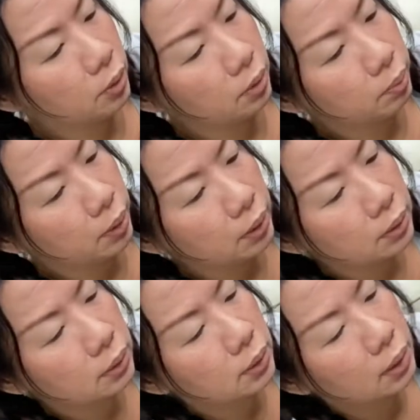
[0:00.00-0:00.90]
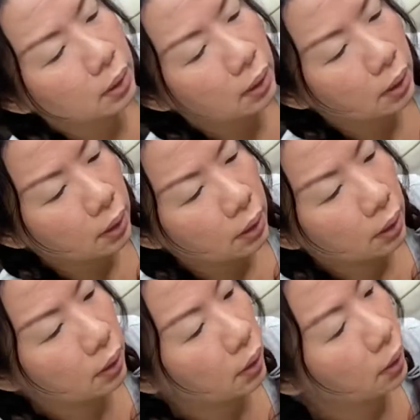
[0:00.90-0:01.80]
plants, and
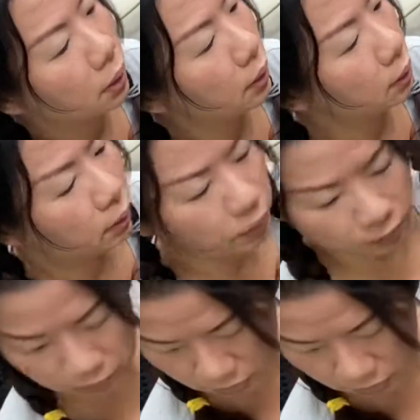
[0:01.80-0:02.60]
then we'll see